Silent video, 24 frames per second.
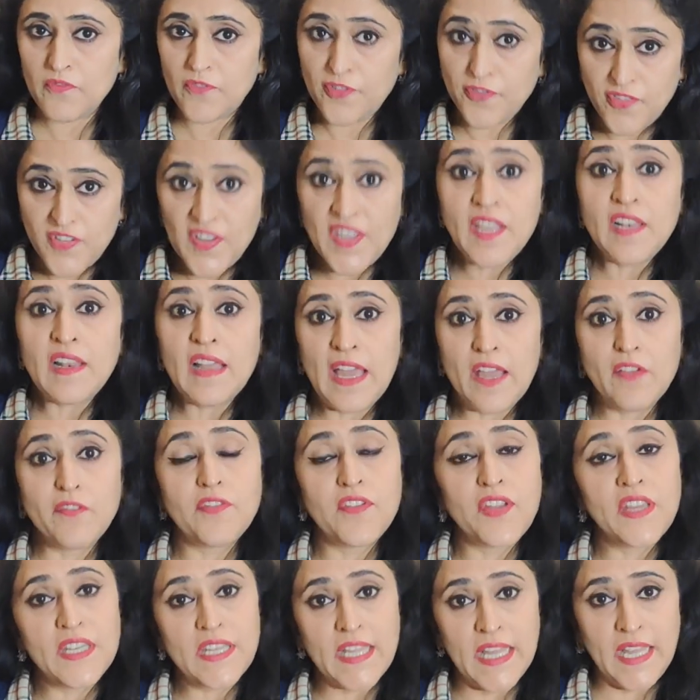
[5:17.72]
feel
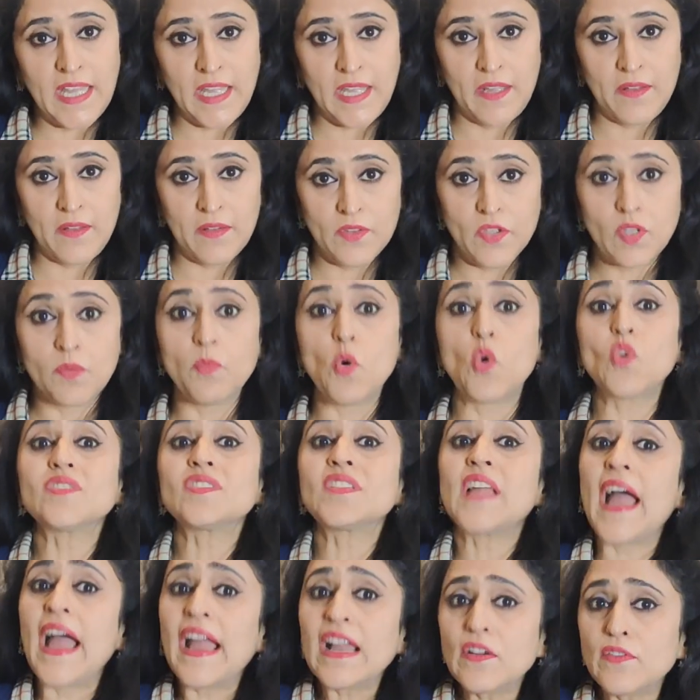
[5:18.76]
every day, the more
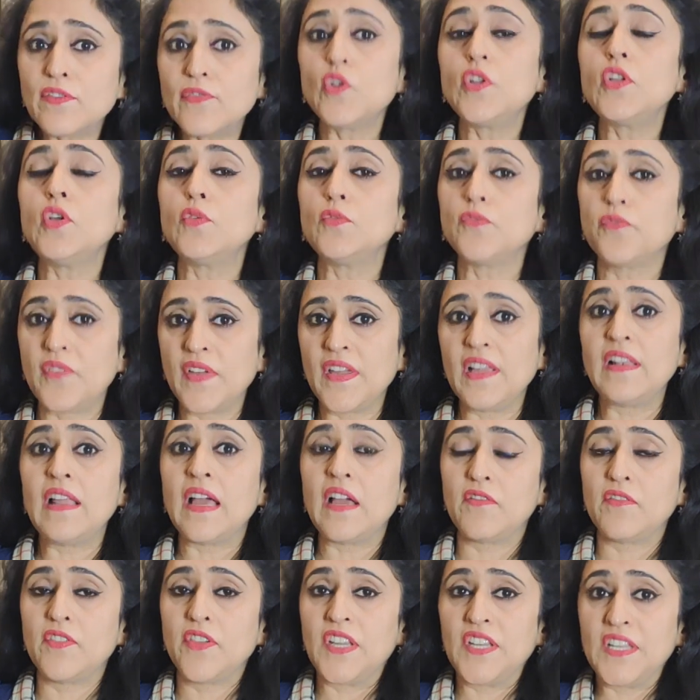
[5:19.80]
thankful you feel
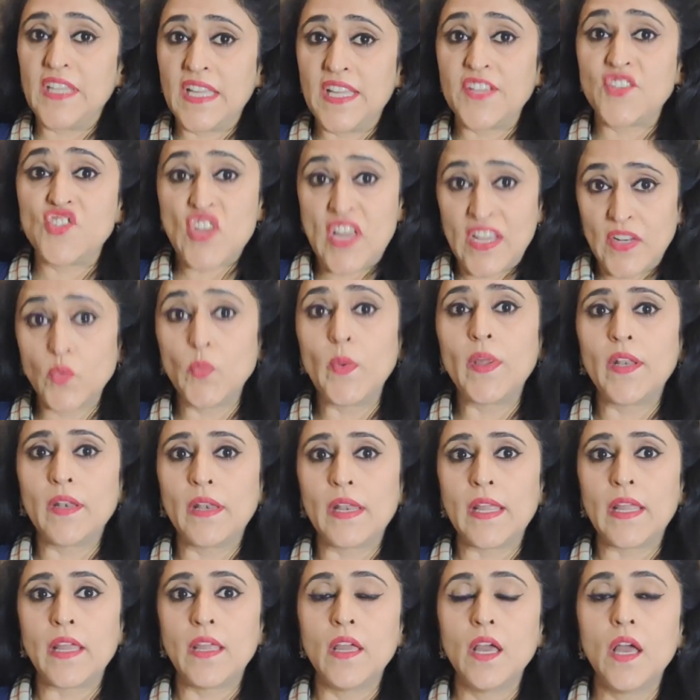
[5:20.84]
every day,
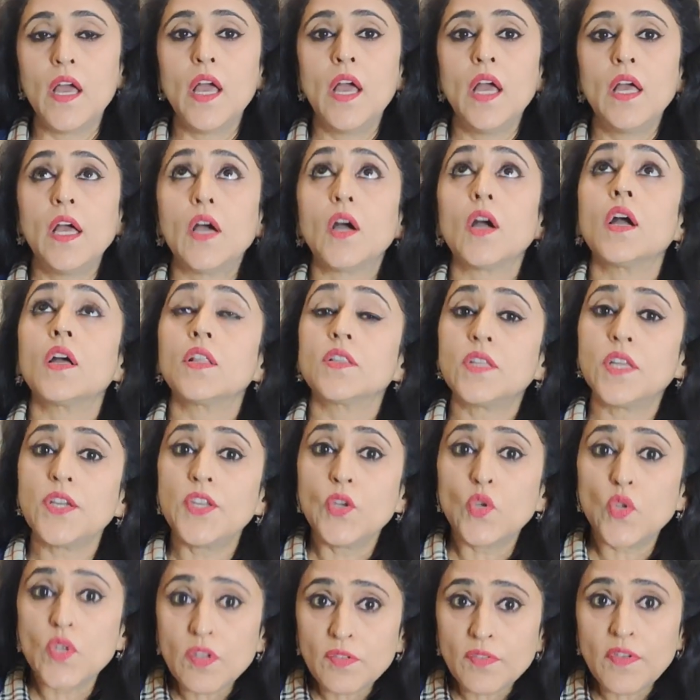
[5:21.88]
genuinely, the
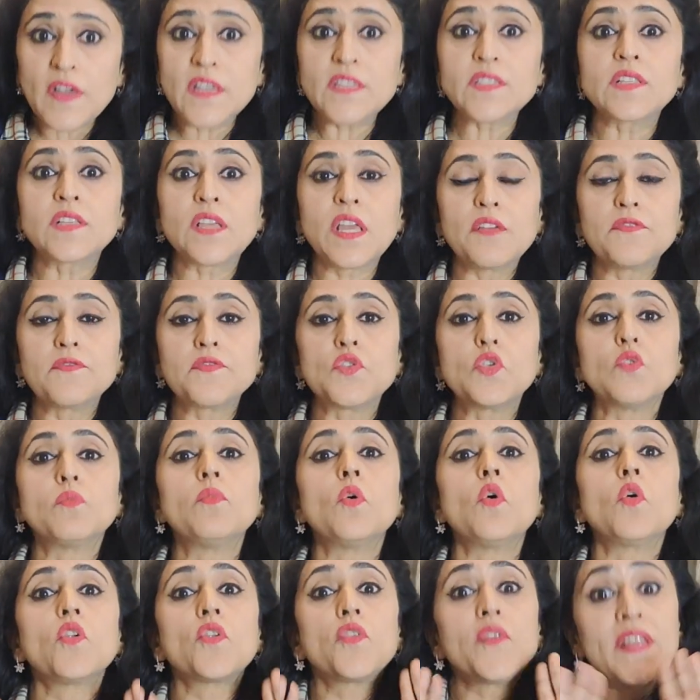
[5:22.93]
universe gives you
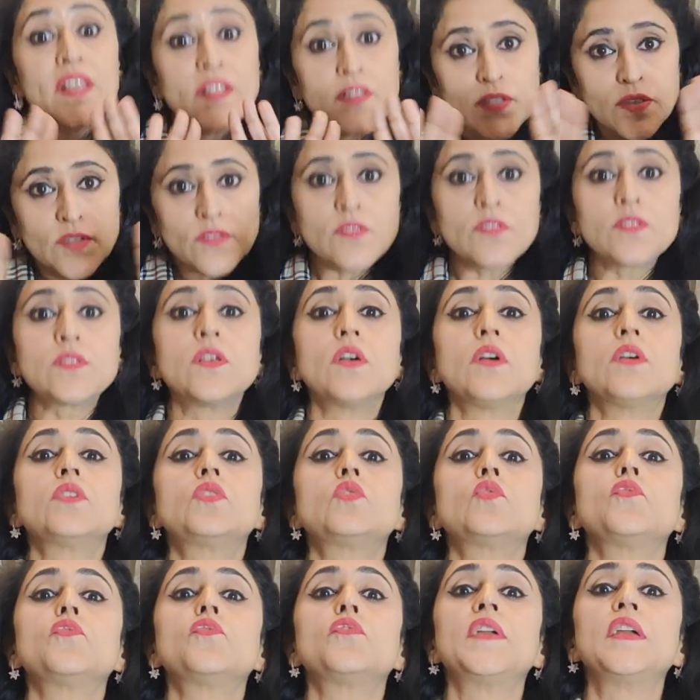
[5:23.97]
more reasons
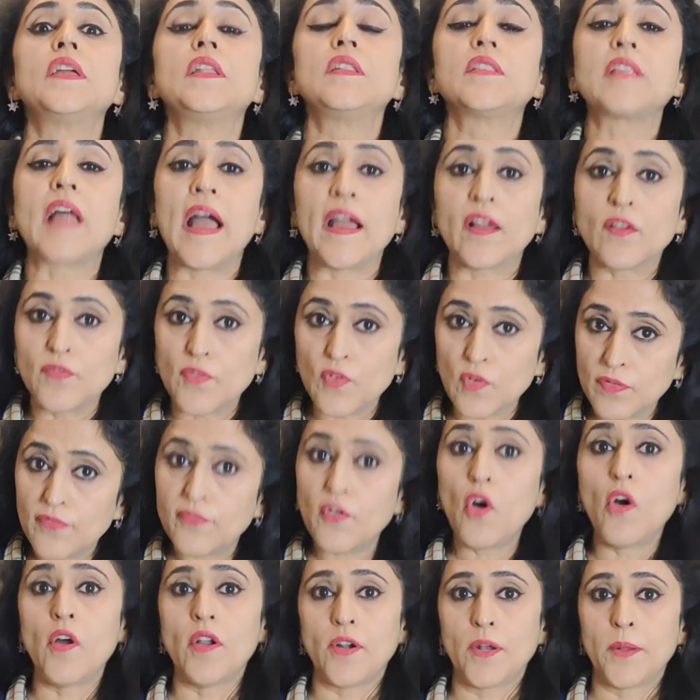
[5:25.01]
to feel thankful
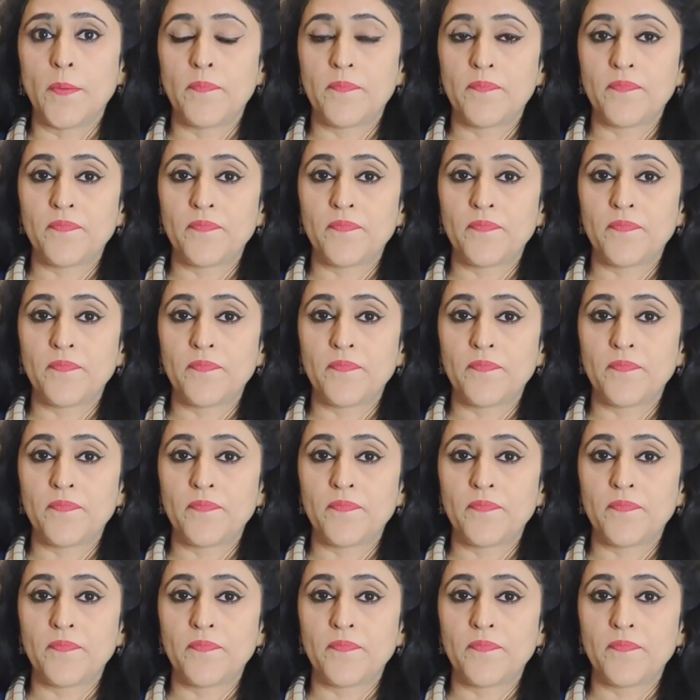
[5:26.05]
for.